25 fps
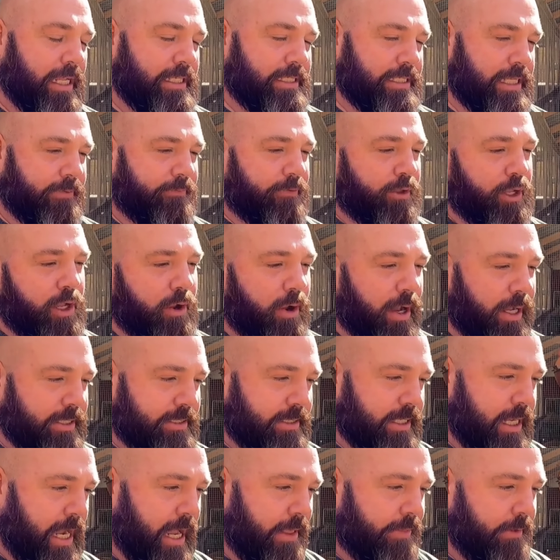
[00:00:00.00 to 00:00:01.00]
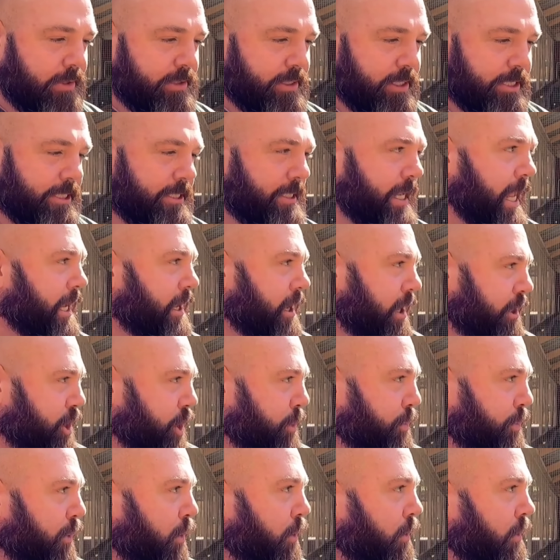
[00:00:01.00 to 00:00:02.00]
is if you go outside, there's a snake on
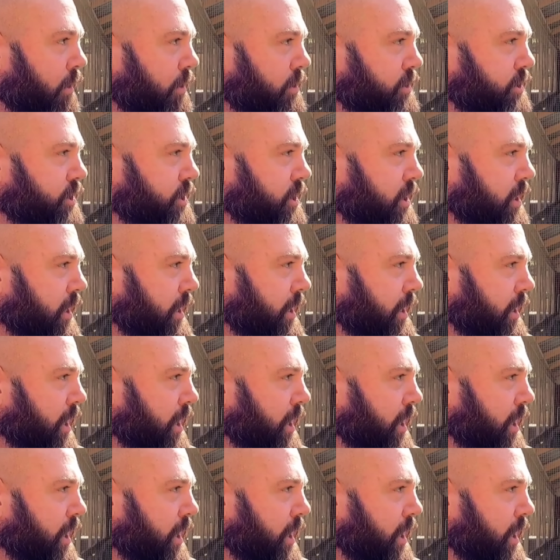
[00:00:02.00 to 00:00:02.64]
your porch